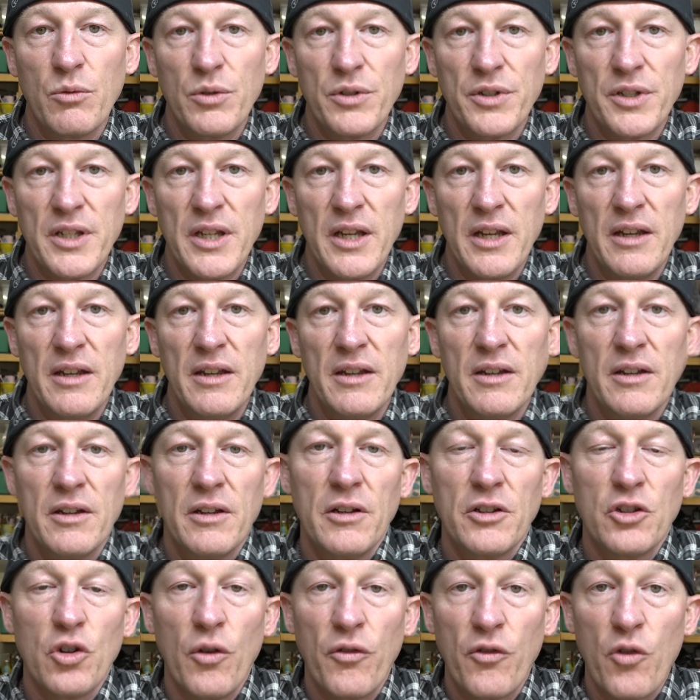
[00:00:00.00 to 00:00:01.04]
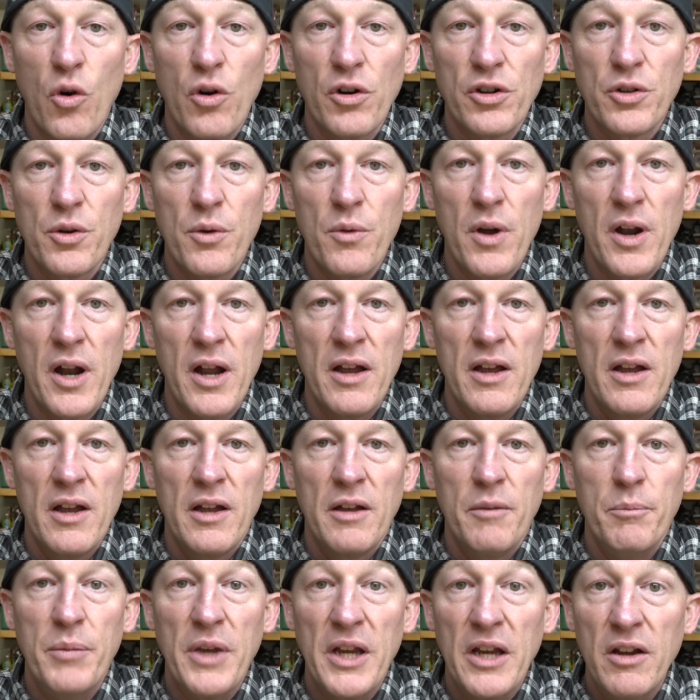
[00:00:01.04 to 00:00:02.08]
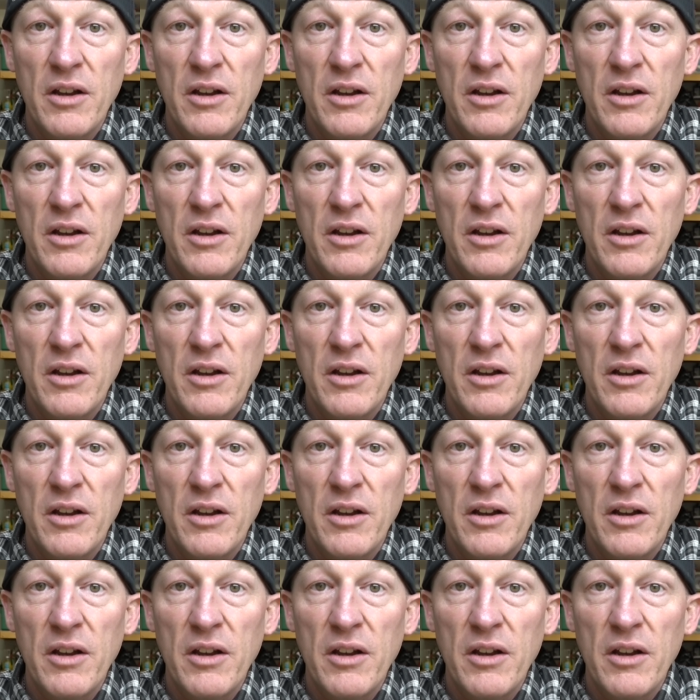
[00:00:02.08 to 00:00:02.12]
We'll see. So, of course, we want to be